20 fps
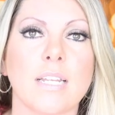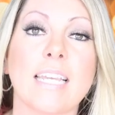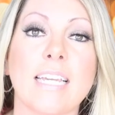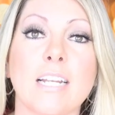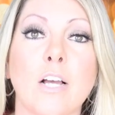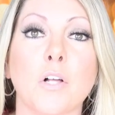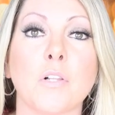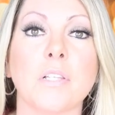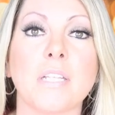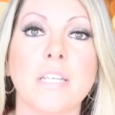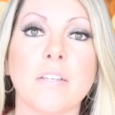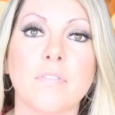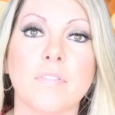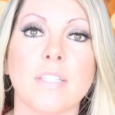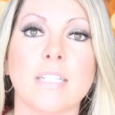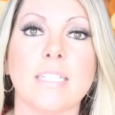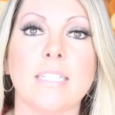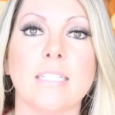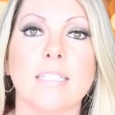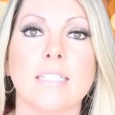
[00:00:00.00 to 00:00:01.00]
Again, I'll leave
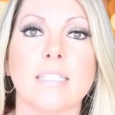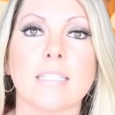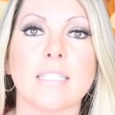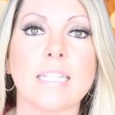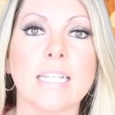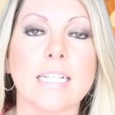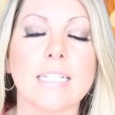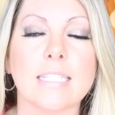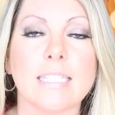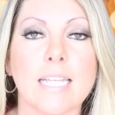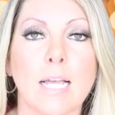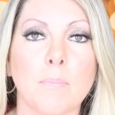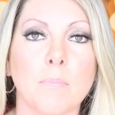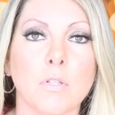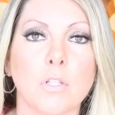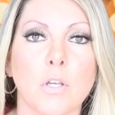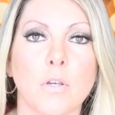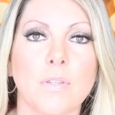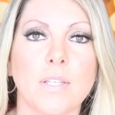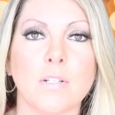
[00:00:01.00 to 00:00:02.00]
the link down
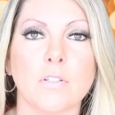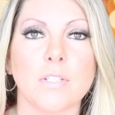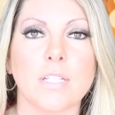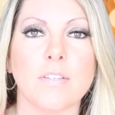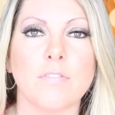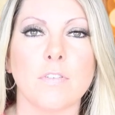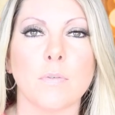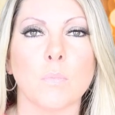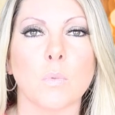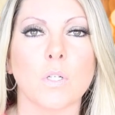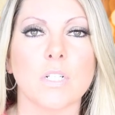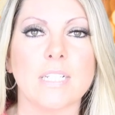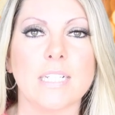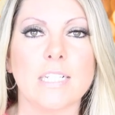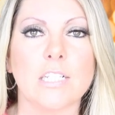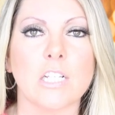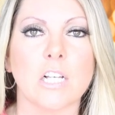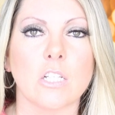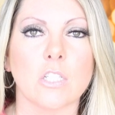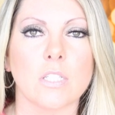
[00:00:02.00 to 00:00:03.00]
below that'll give you more
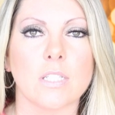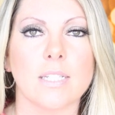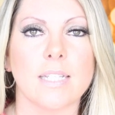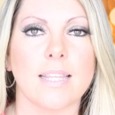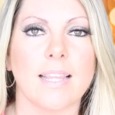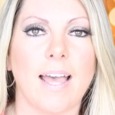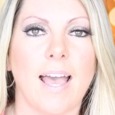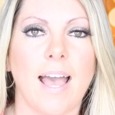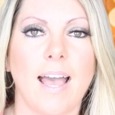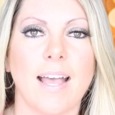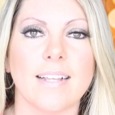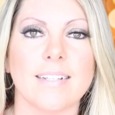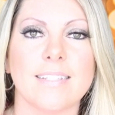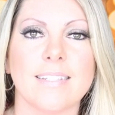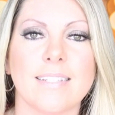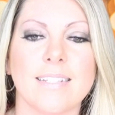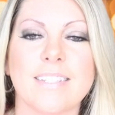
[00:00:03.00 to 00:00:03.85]
details to that.